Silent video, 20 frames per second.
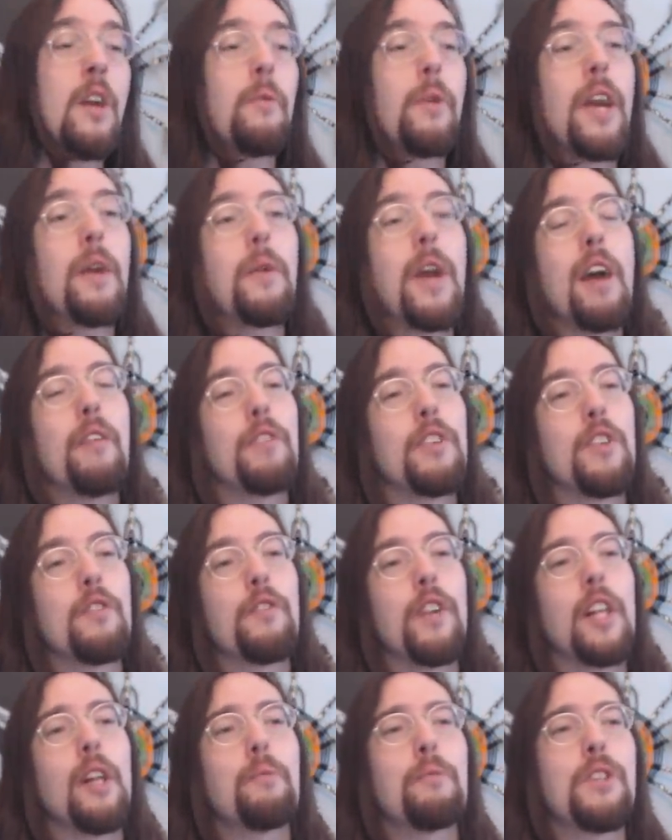We, we haven't
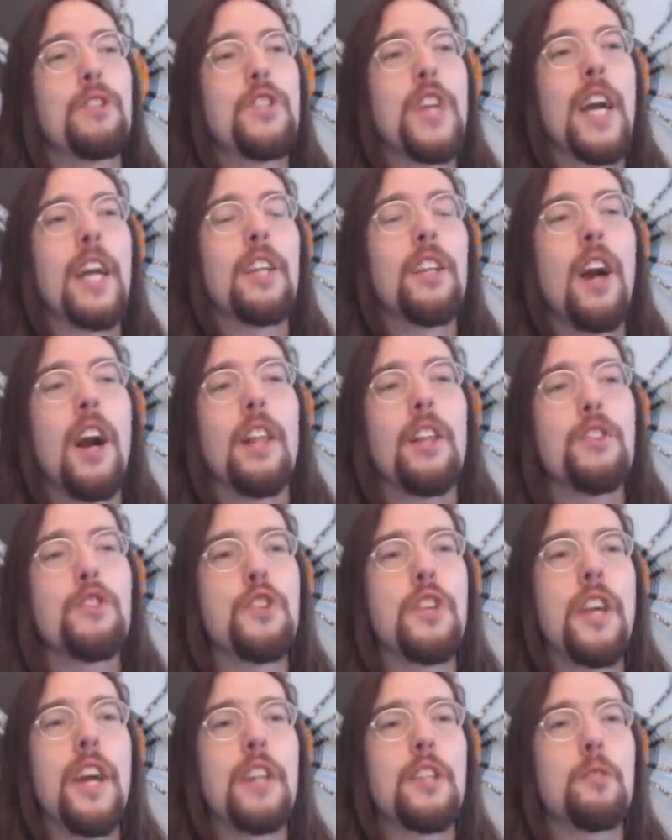developed the
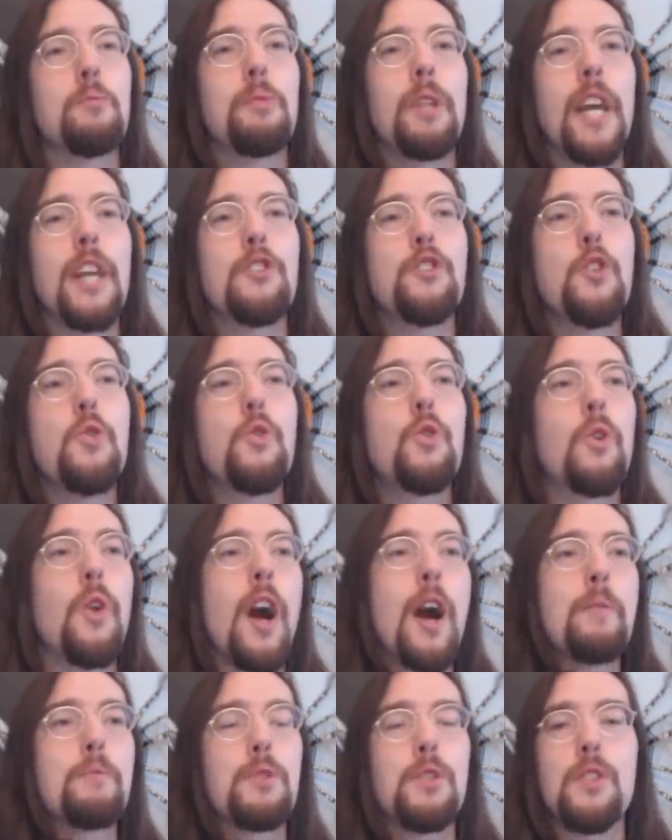technology yet to plant two
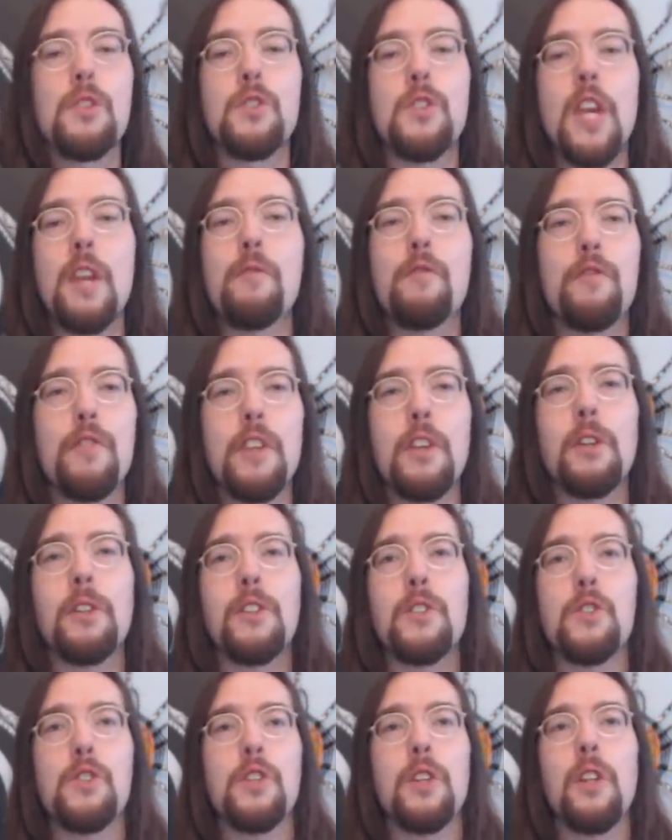crops in the same
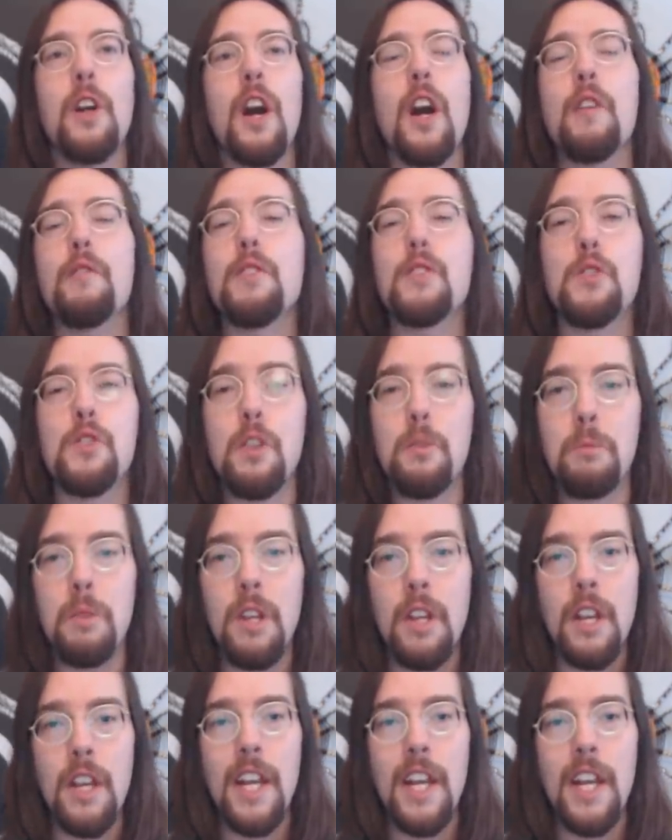field and still harvest them.